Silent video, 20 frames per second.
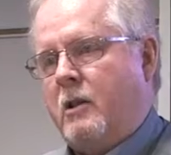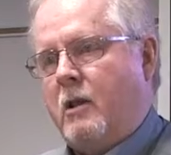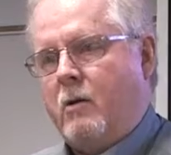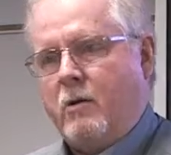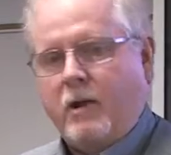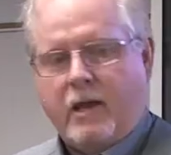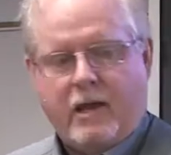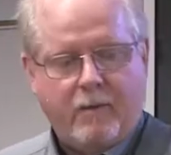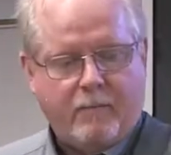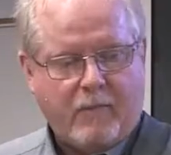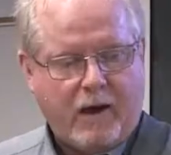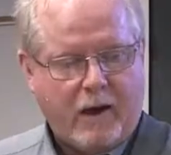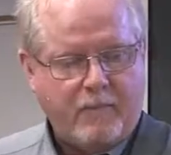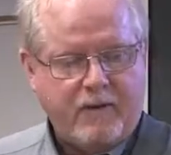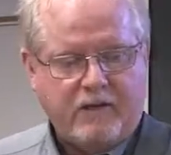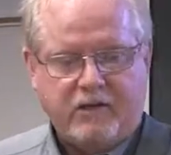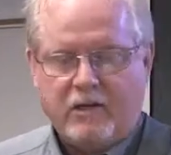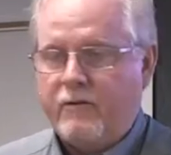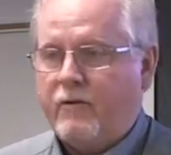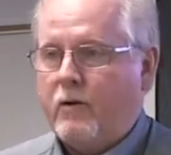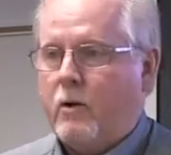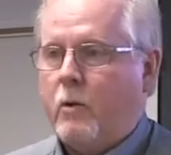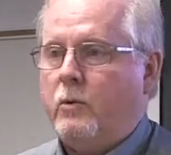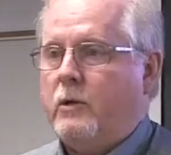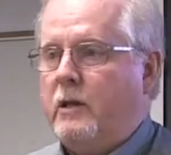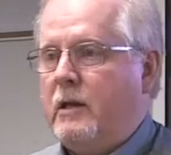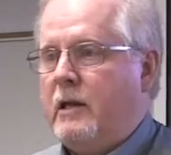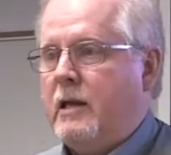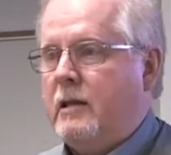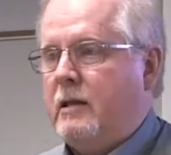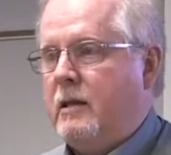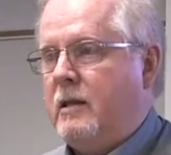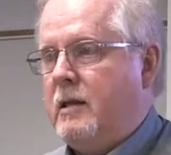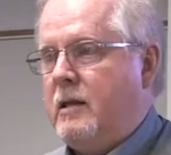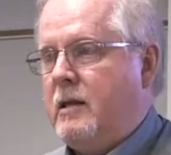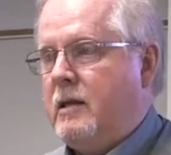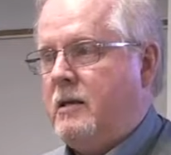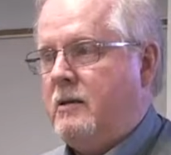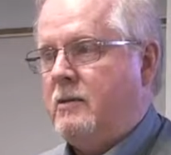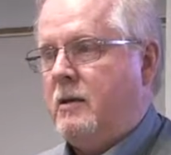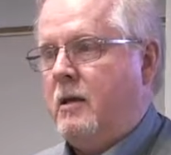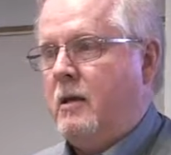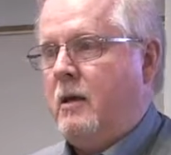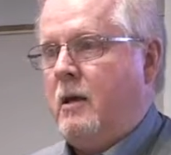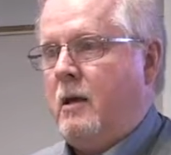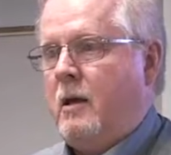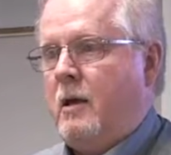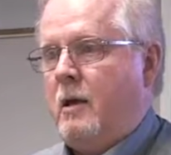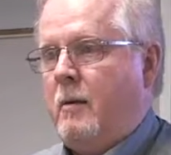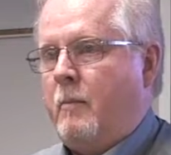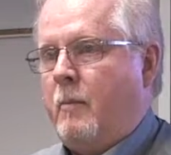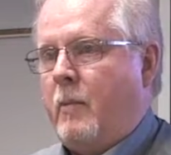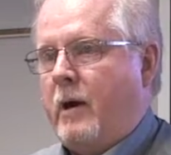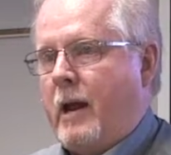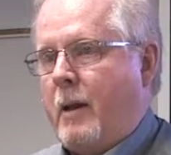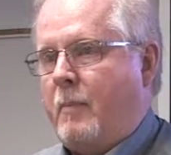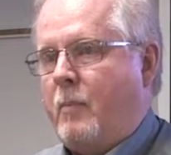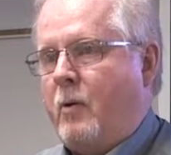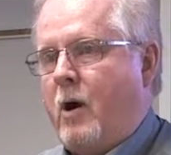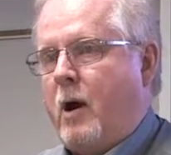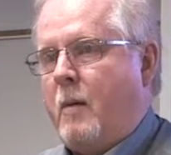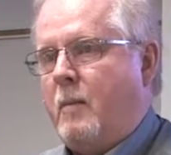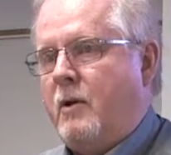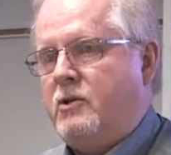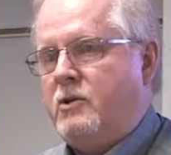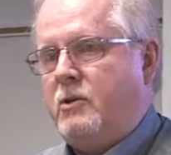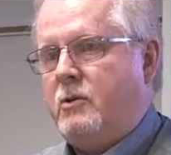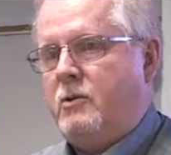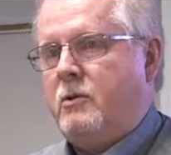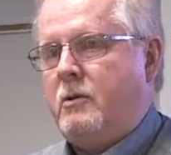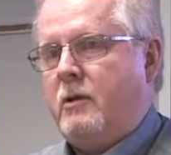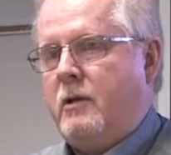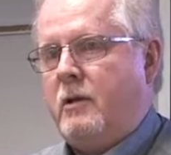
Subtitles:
on it, it might be difficult to get to these, but I promise you,